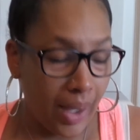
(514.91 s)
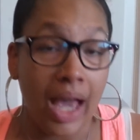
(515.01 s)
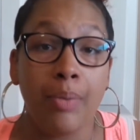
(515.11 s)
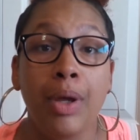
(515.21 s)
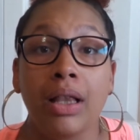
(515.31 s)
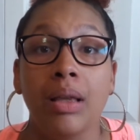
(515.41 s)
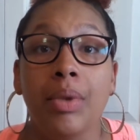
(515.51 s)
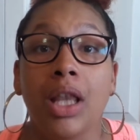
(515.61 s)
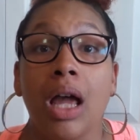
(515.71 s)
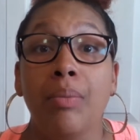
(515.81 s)
I had picked
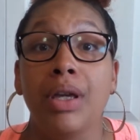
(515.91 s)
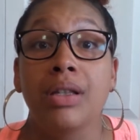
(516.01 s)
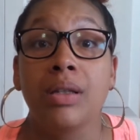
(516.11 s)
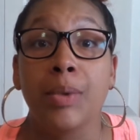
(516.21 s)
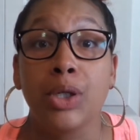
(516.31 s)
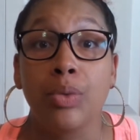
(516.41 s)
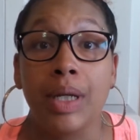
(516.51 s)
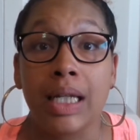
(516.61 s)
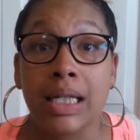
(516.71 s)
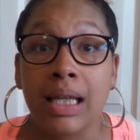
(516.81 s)
lemon lime because somebody told
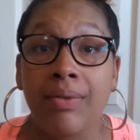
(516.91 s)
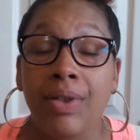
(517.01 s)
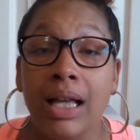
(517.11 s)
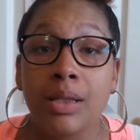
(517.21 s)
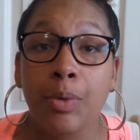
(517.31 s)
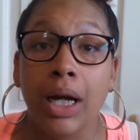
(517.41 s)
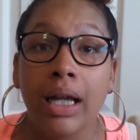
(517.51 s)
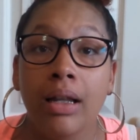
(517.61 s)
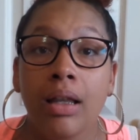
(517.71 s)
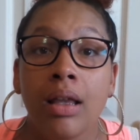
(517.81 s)
me it tastes like flat
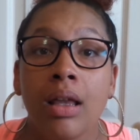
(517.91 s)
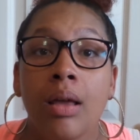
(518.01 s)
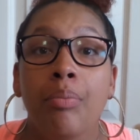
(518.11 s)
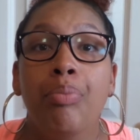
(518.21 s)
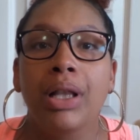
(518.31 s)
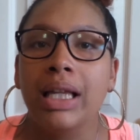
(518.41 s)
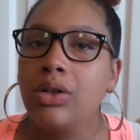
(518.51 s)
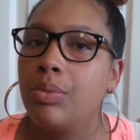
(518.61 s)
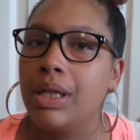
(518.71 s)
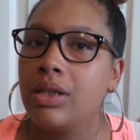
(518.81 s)
Sprite. But they
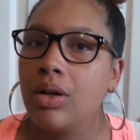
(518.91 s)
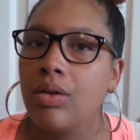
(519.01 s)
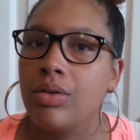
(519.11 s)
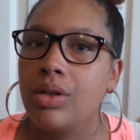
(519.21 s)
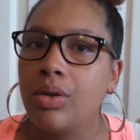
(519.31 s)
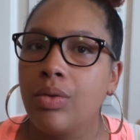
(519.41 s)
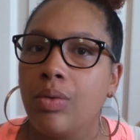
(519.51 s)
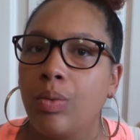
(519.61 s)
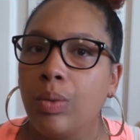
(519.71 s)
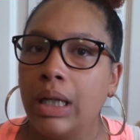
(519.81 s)
told me it's also
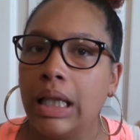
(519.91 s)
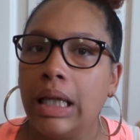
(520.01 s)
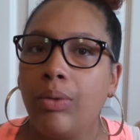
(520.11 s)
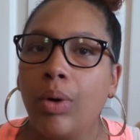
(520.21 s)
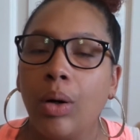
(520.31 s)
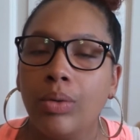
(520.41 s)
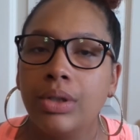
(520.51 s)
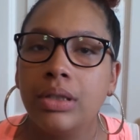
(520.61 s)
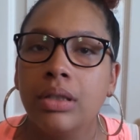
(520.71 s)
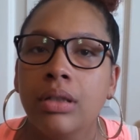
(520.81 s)
really
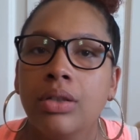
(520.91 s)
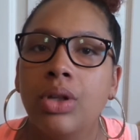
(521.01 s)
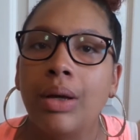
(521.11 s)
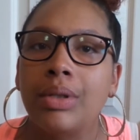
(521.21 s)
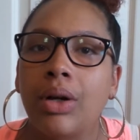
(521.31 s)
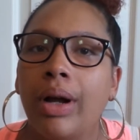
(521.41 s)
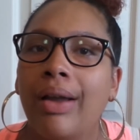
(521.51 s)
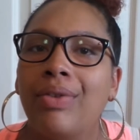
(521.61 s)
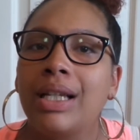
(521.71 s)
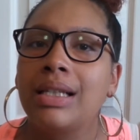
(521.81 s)
gross. So I was like, okay,
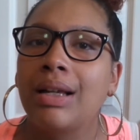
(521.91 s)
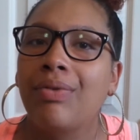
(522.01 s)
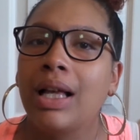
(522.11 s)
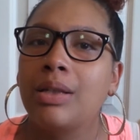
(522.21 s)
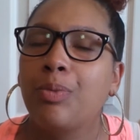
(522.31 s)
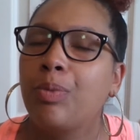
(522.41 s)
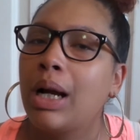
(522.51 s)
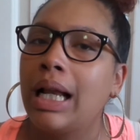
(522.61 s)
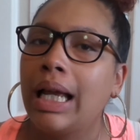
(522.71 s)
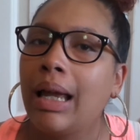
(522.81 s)
if it tastes like flat
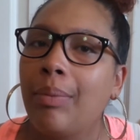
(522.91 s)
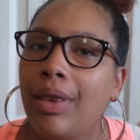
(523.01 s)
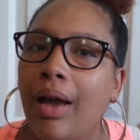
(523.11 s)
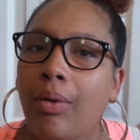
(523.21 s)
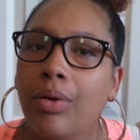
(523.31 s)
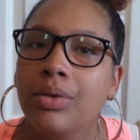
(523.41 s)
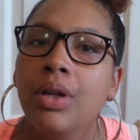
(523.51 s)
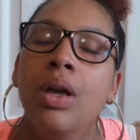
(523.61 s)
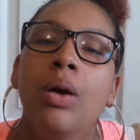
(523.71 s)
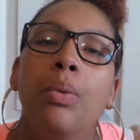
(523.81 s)
Sprite, it can't be that gross.
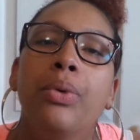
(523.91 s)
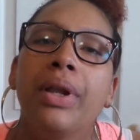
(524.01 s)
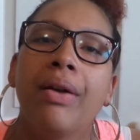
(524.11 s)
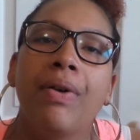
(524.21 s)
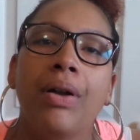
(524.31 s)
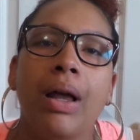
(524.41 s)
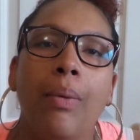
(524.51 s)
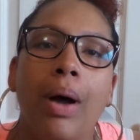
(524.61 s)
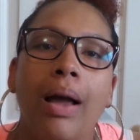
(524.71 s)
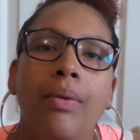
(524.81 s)
Well, then I found
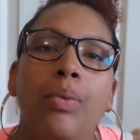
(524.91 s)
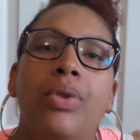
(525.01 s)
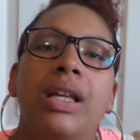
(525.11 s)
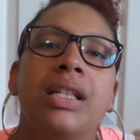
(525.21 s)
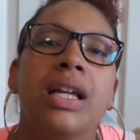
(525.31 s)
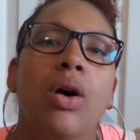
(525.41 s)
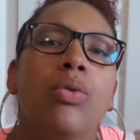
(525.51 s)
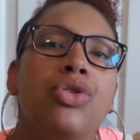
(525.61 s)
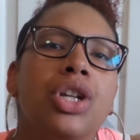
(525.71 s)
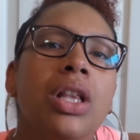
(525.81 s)
out why. Well, they say,
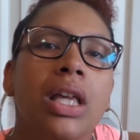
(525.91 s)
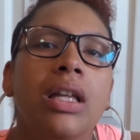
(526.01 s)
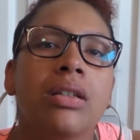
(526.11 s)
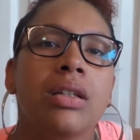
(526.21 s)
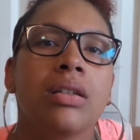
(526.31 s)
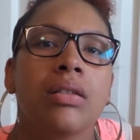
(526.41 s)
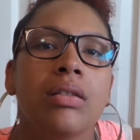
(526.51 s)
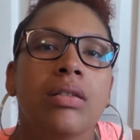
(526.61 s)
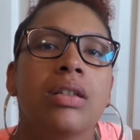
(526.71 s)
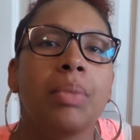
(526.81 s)
oh, chill it
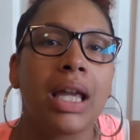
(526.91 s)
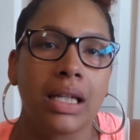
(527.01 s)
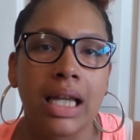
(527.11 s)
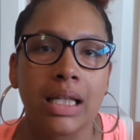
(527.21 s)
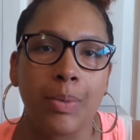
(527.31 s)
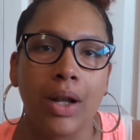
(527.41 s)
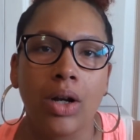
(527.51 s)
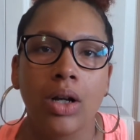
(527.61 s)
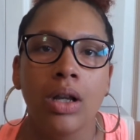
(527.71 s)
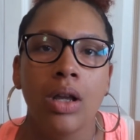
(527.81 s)
to make it taste
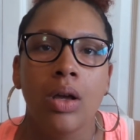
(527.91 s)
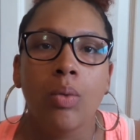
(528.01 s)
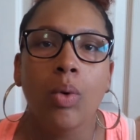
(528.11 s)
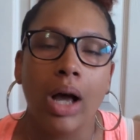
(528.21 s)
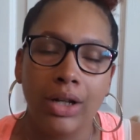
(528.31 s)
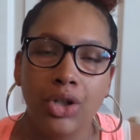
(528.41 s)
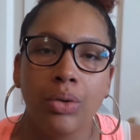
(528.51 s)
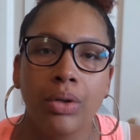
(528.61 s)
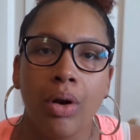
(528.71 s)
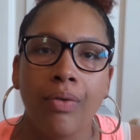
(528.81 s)
better. Well, I
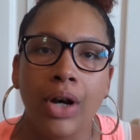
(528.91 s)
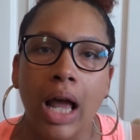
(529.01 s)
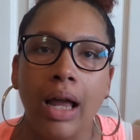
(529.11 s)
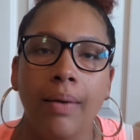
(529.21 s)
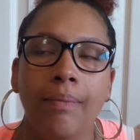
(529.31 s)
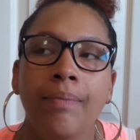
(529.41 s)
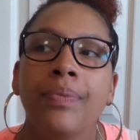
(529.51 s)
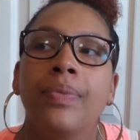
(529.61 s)
chilled it overnight.